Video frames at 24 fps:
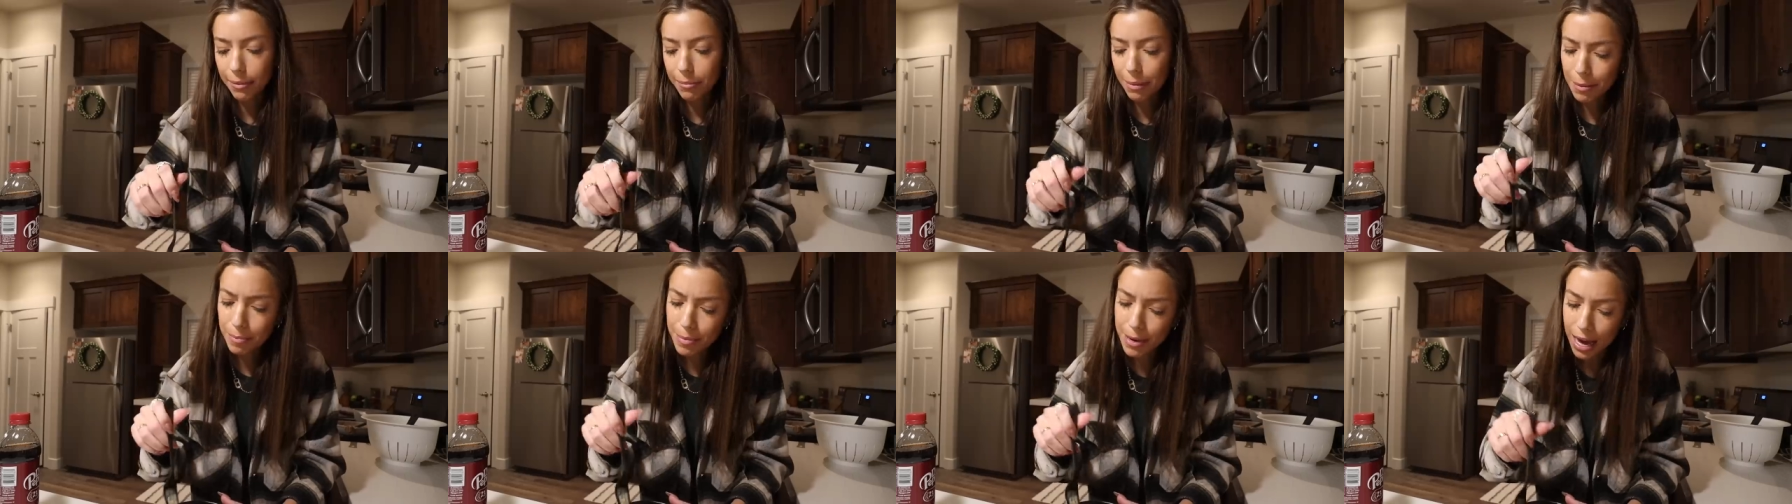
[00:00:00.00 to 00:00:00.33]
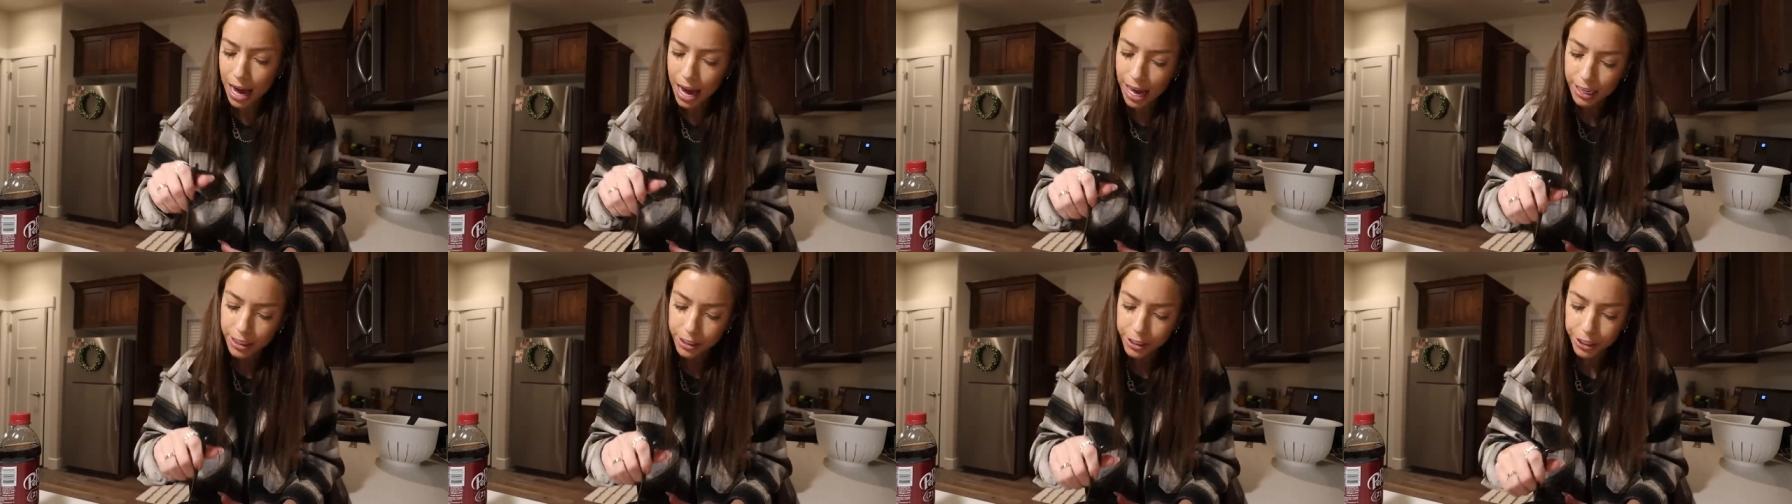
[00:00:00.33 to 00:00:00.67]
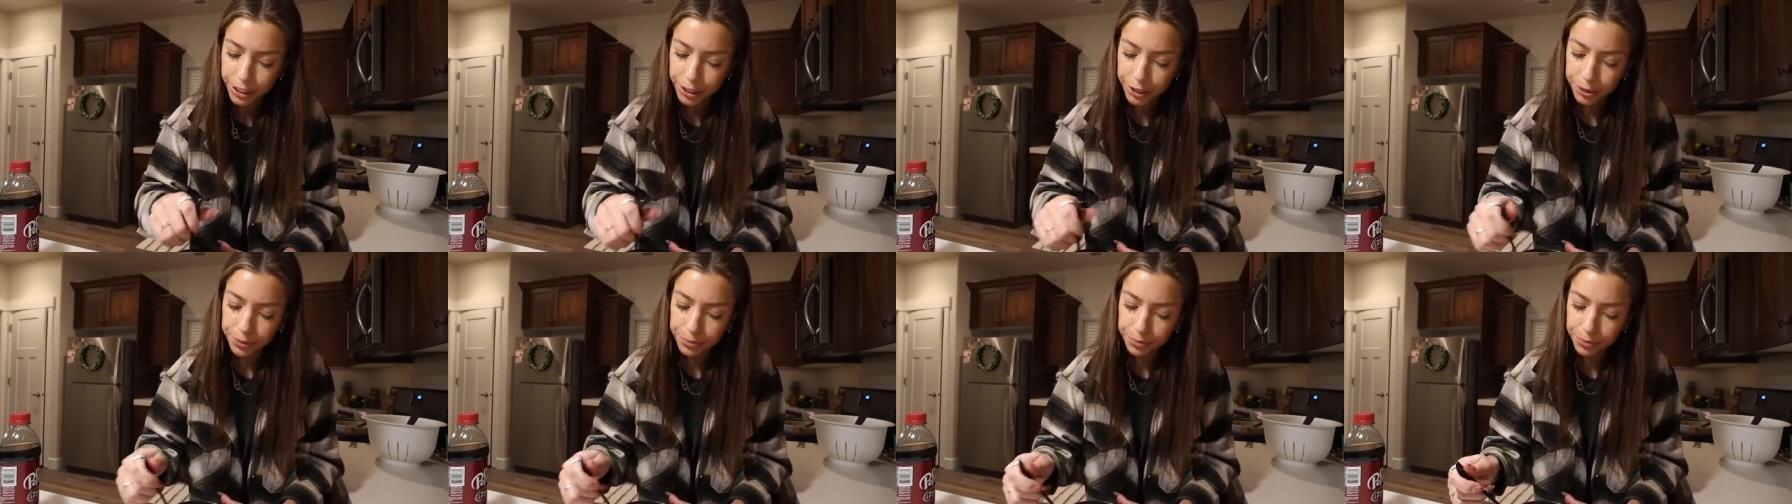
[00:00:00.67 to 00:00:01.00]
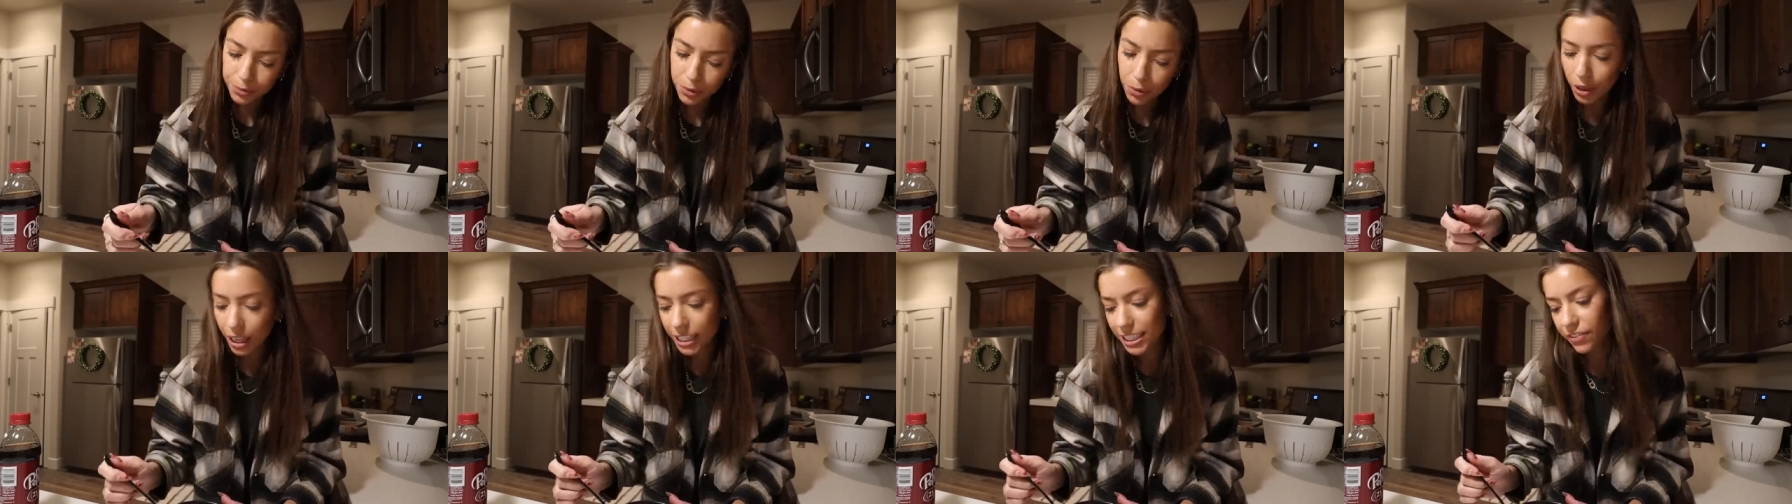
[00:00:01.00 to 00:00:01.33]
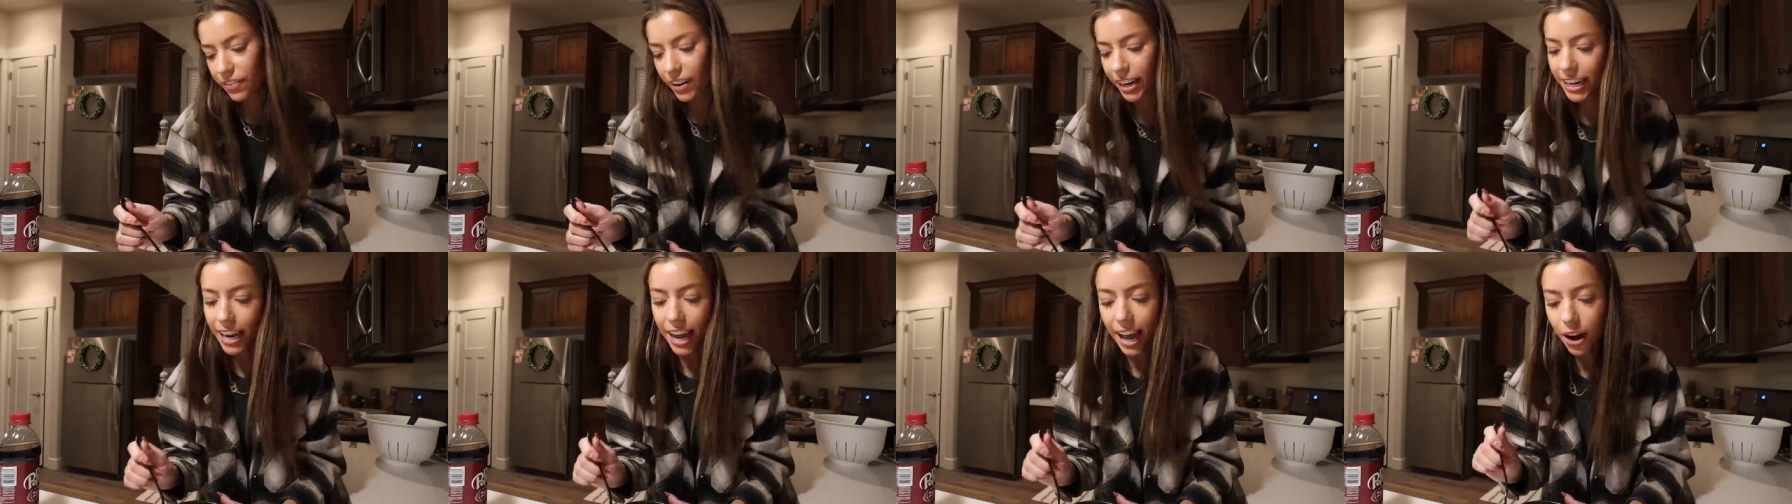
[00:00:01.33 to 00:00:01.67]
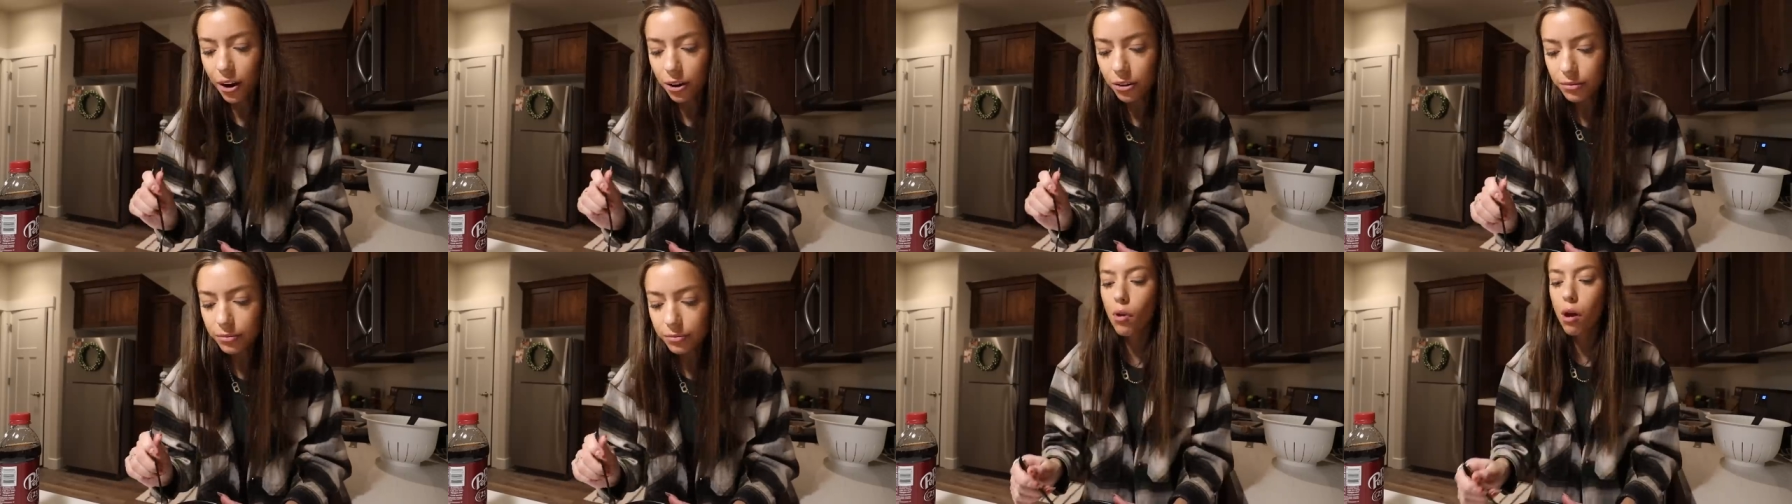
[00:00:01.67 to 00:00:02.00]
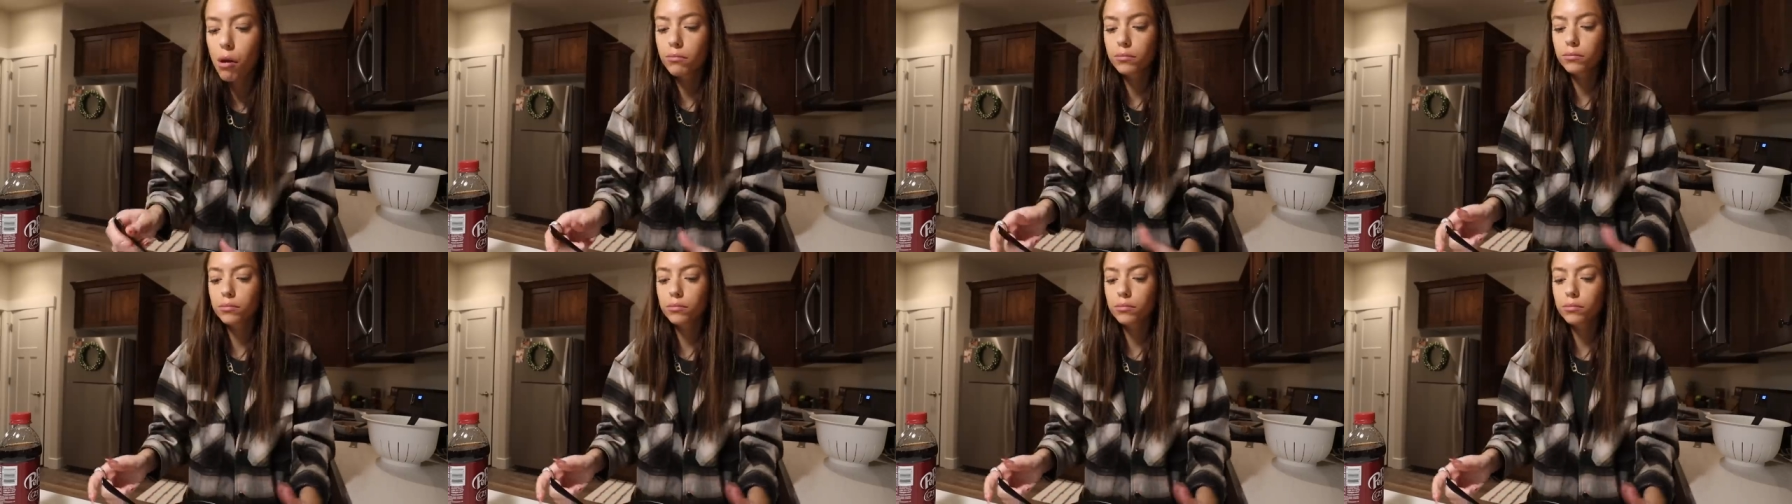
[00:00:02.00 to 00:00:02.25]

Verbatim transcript: It might be hot too. Let's find out.